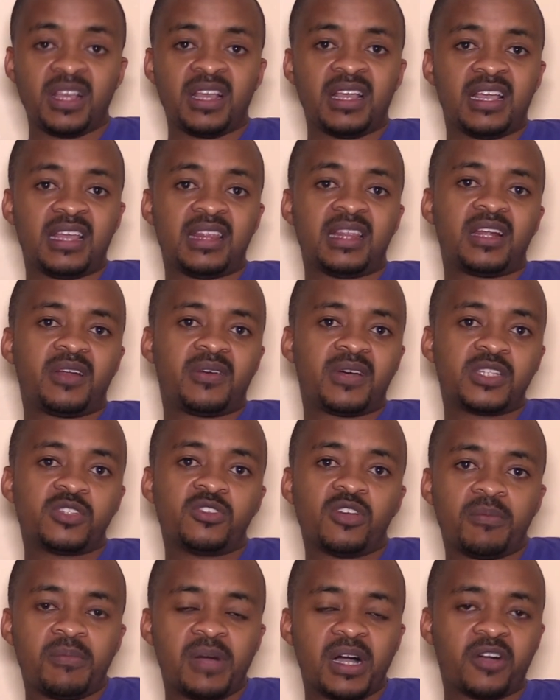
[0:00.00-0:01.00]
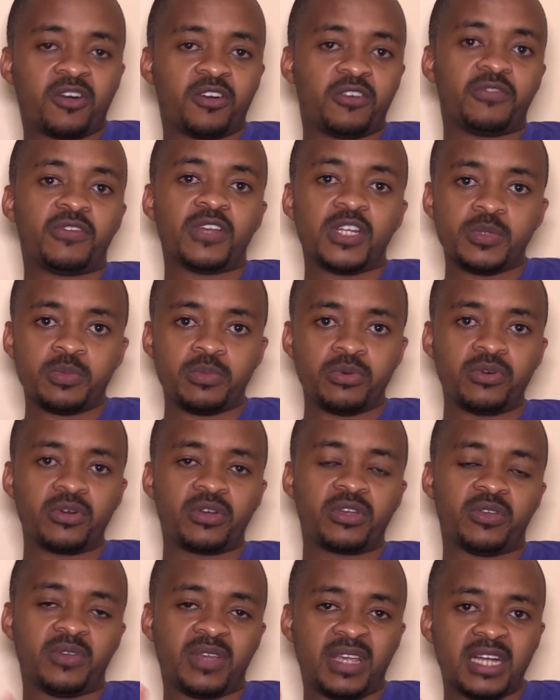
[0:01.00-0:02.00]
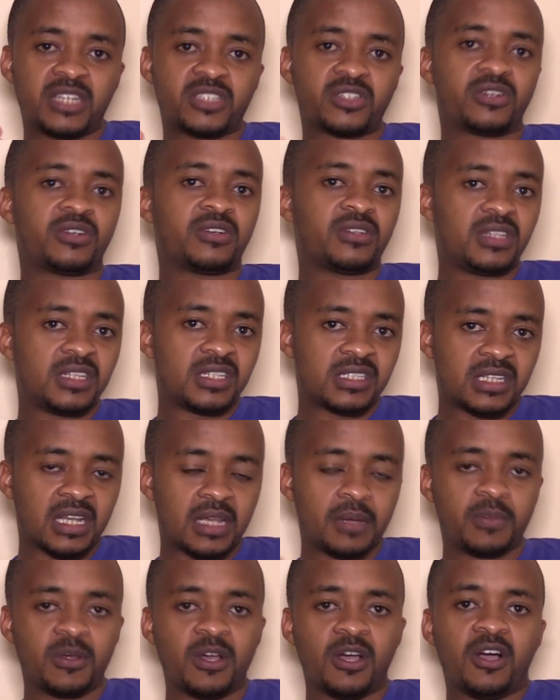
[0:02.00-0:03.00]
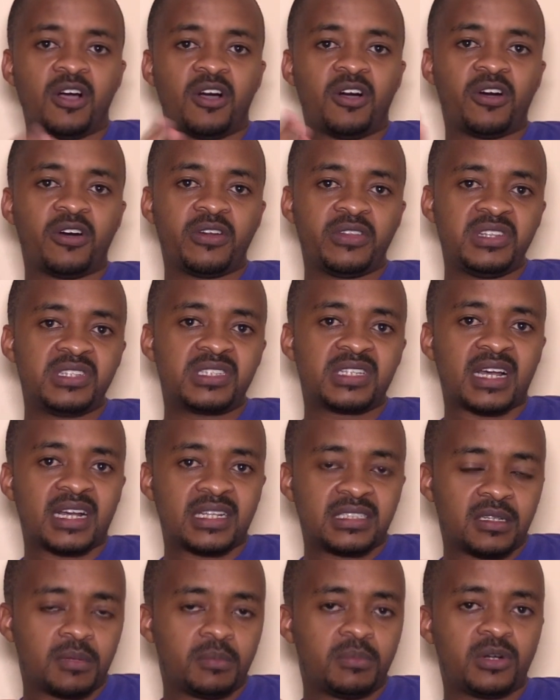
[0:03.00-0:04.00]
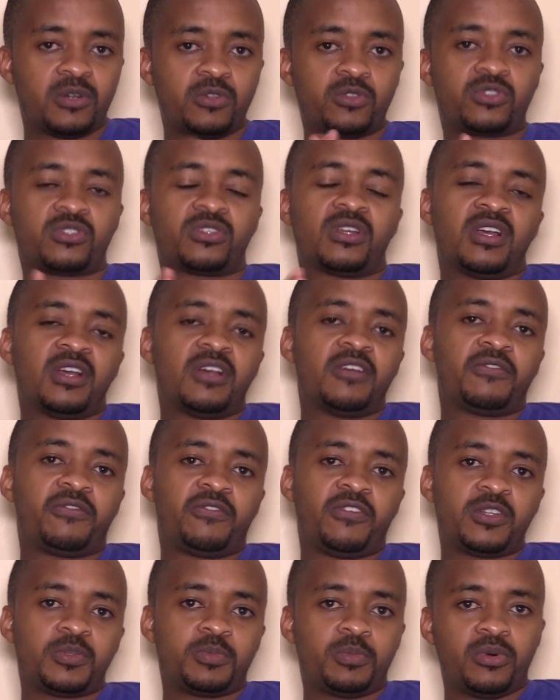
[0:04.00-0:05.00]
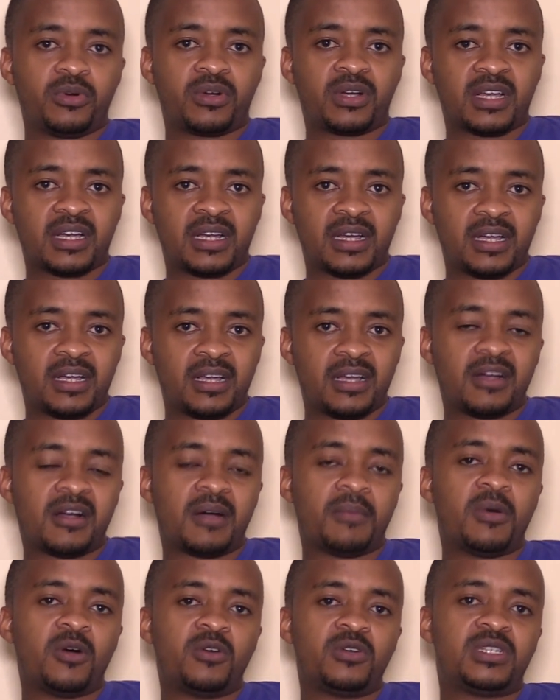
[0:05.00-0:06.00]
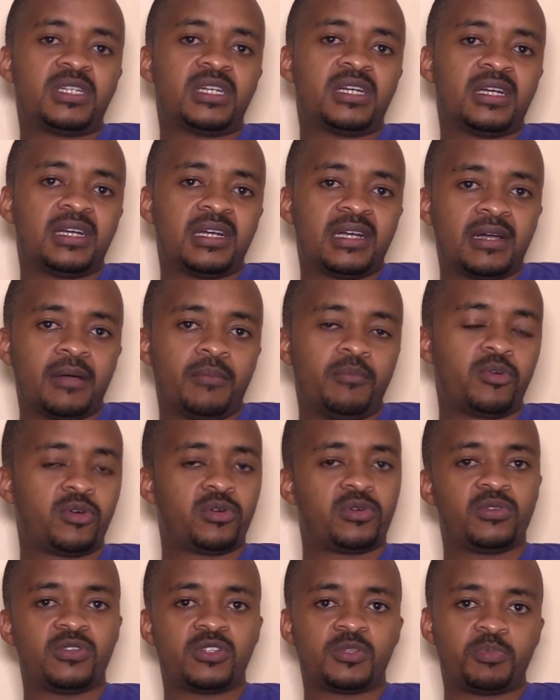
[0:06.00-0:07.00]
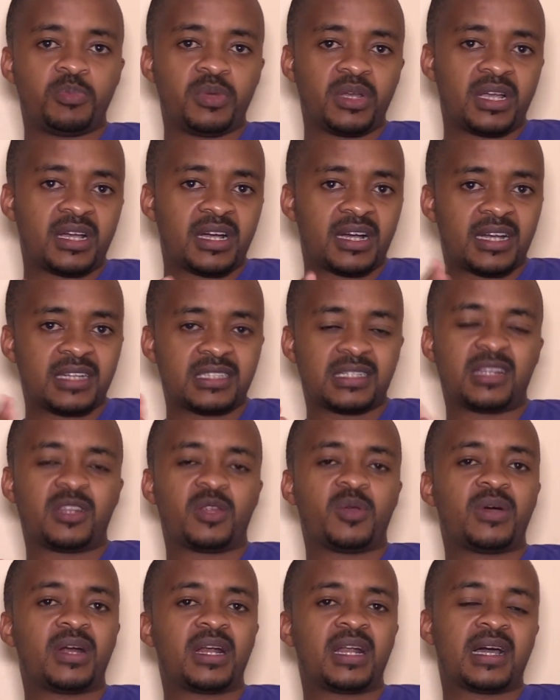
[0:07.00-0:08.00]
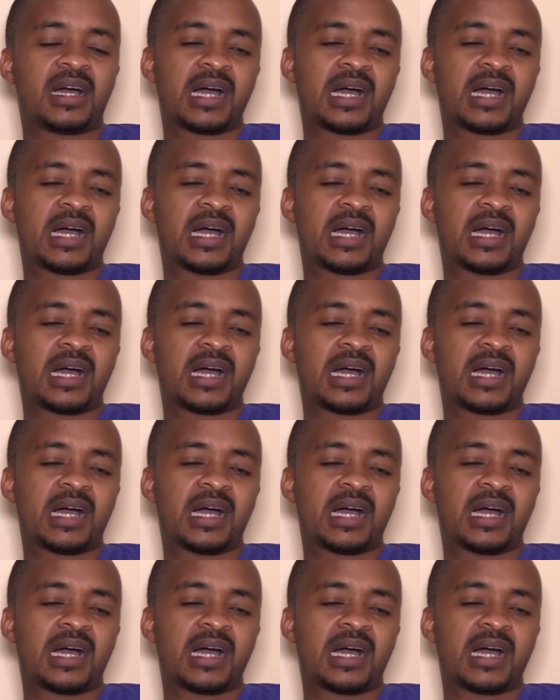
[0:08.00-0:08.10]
and then once you're back on Facebook, you get all these ads about Facebook, about Bluetooth speakers, and you wonder,